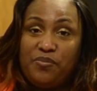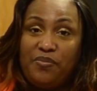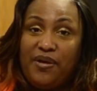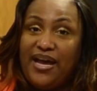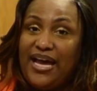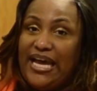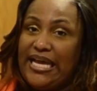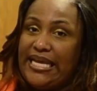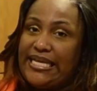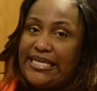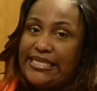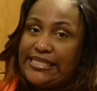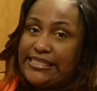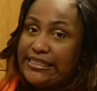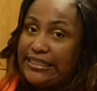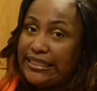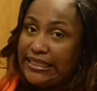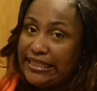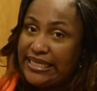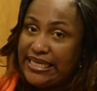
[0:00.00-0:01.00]
pie is
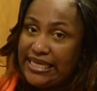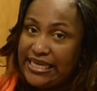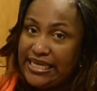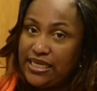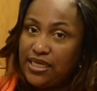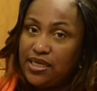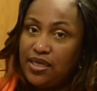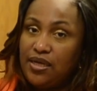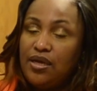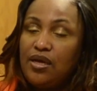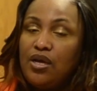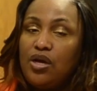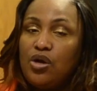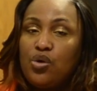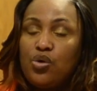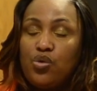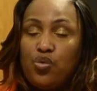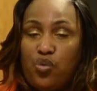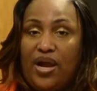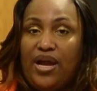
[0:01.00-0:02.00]
lean
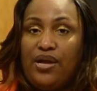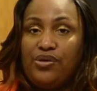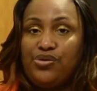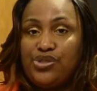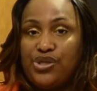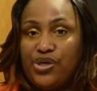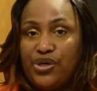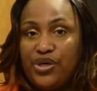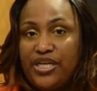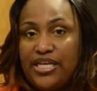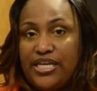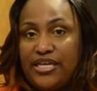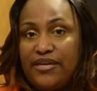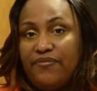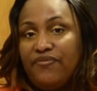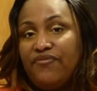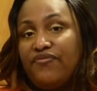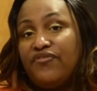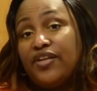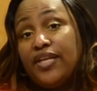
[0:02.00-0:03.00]
ground turkey,
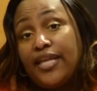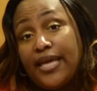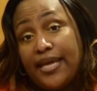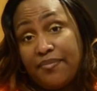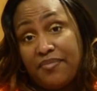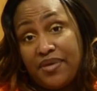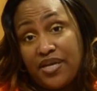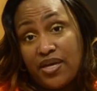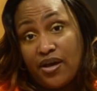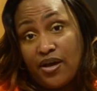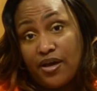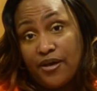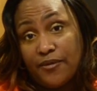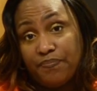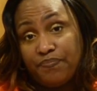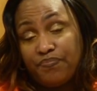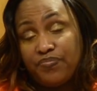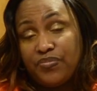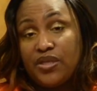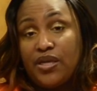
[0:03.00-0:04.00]
filet
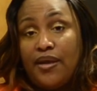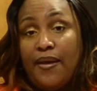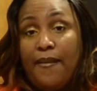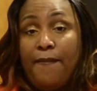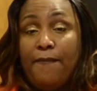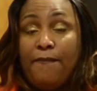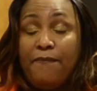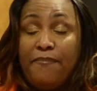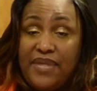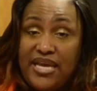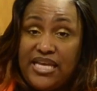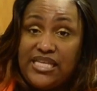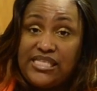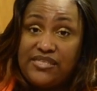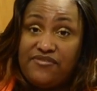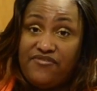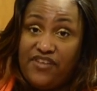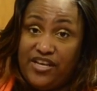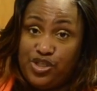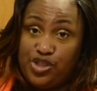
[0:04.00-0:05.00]
mignon, mixed
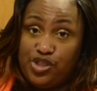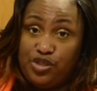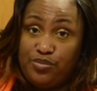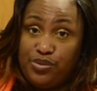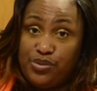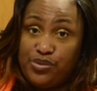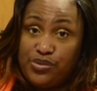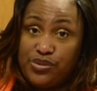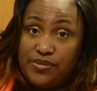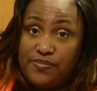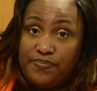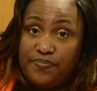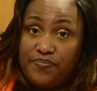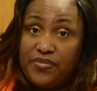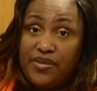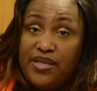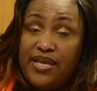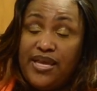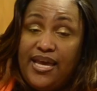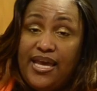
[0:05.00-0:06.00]
vegetables,
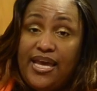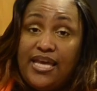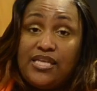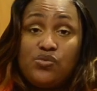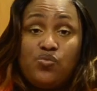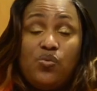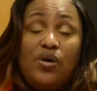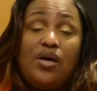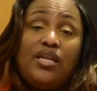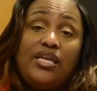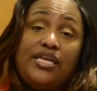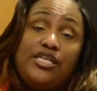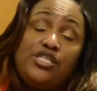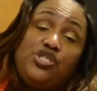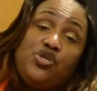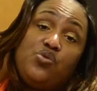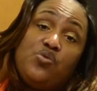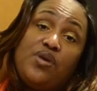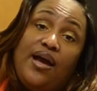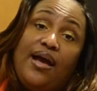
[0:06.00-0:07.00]
as well as
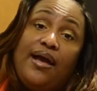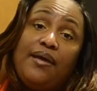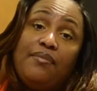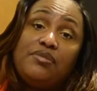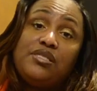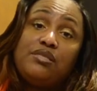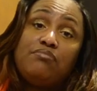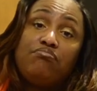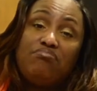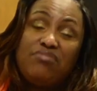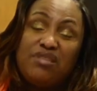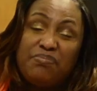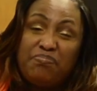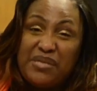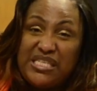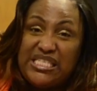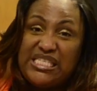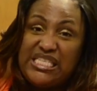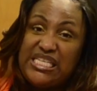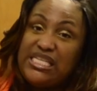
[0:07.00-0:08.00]
Yukon, the
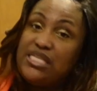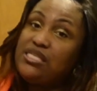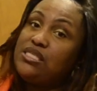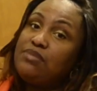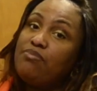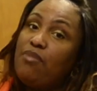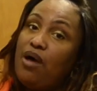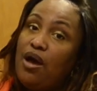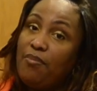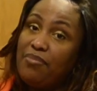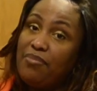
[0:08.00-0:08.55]
petite small